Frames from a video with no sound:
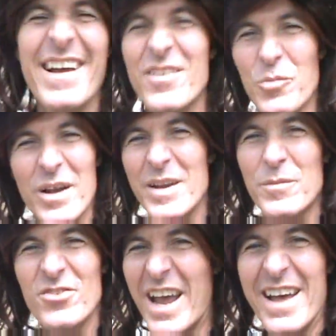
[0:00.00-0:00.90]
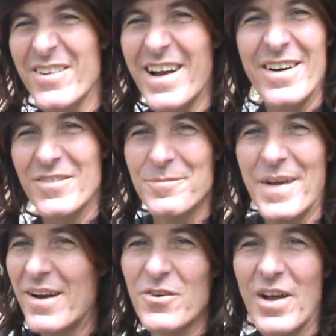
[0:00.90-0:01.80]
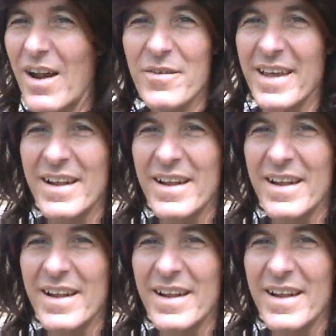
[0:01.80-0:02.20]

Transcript: likes William Shatner. I don't know. I don't